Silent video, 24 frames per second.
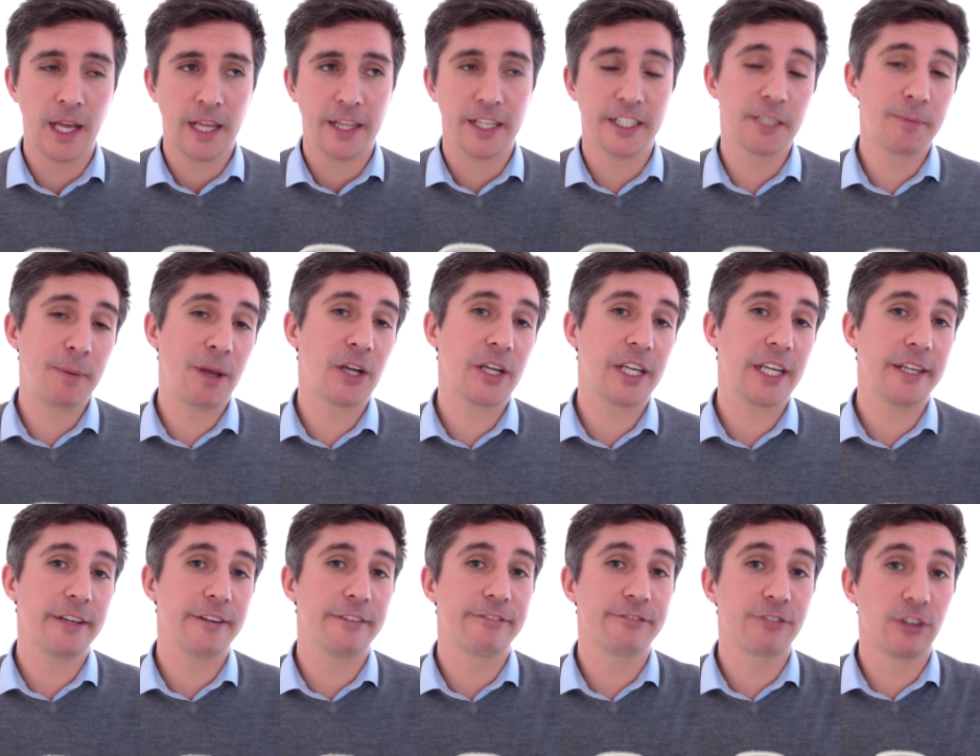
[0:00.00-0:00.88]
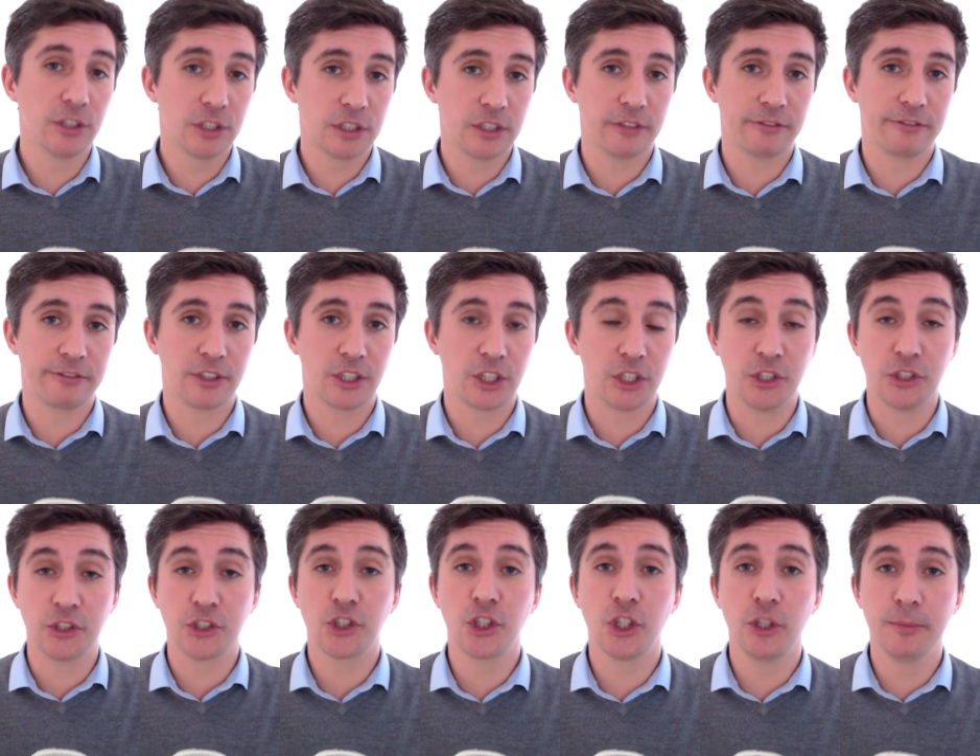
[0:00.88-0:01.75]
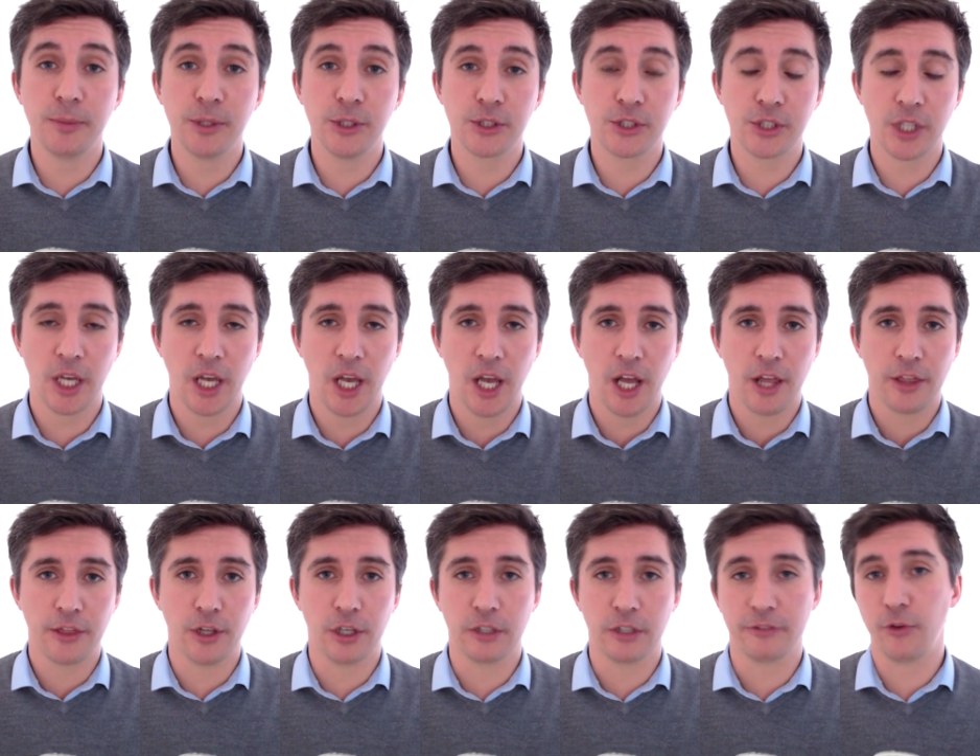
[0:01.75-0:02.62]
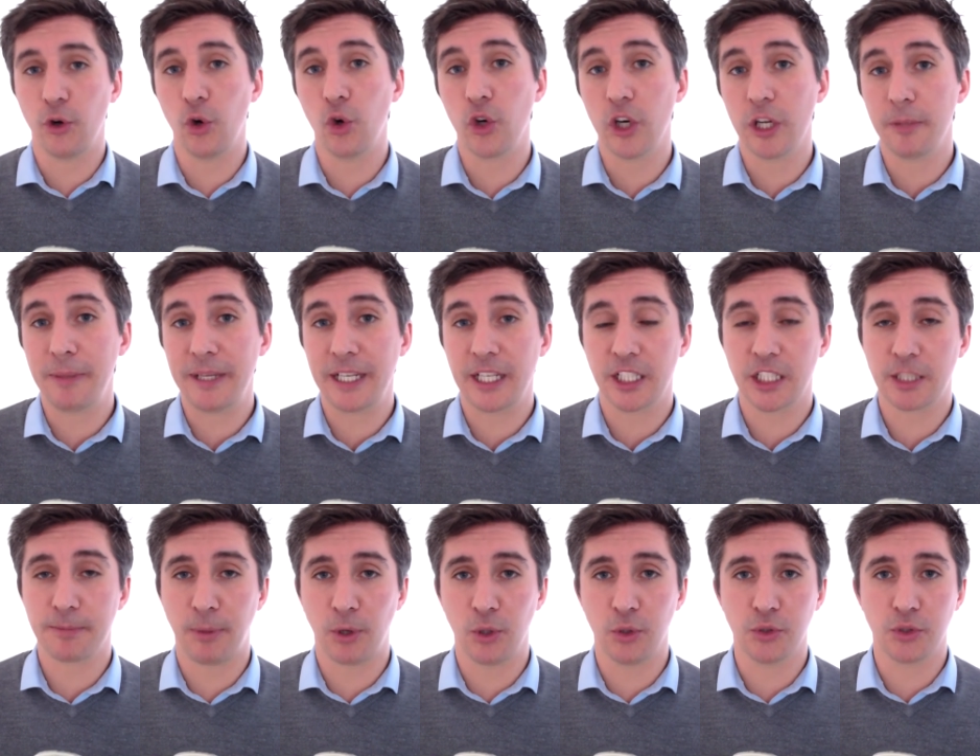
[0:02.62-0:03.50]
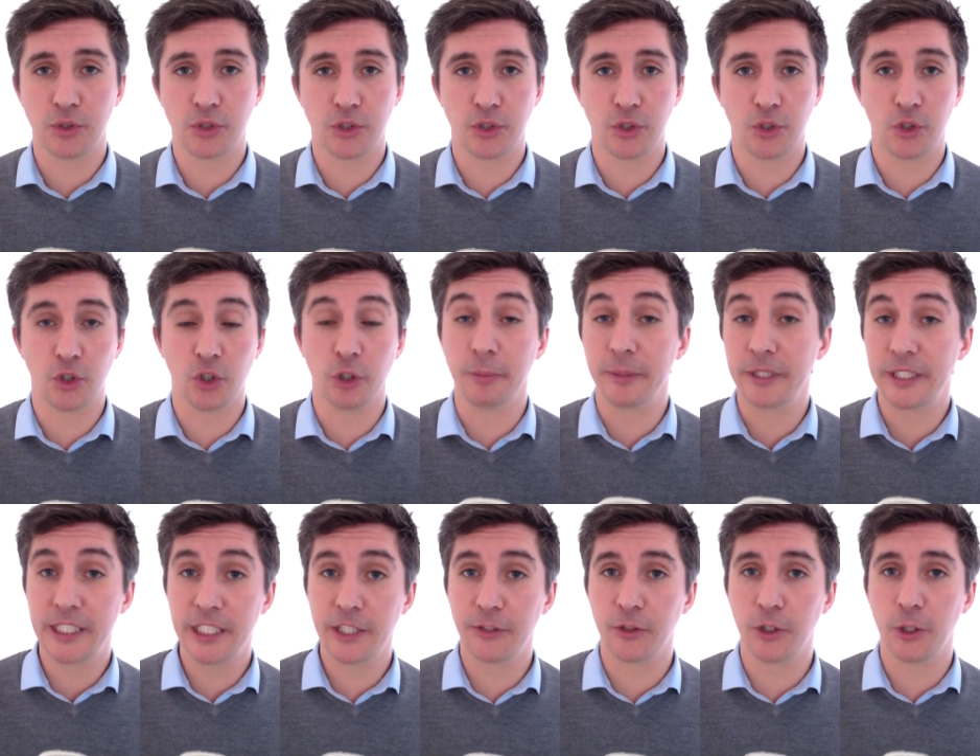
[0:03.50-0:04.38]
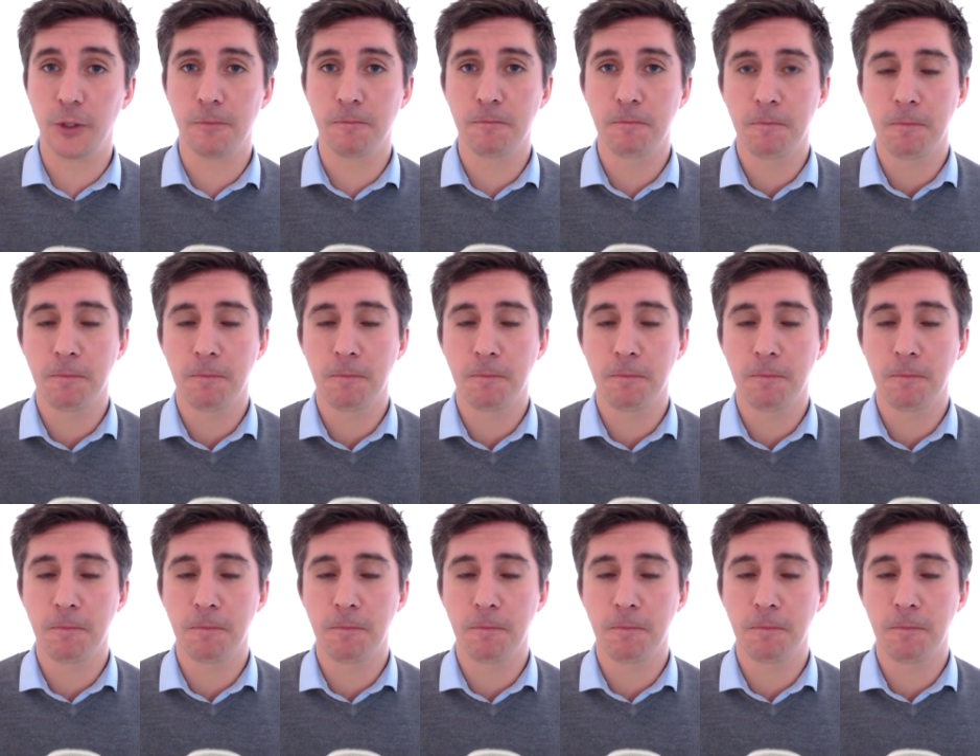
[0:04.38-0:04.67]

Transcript: It's about getting in front of consumers that have already been exposed to your material.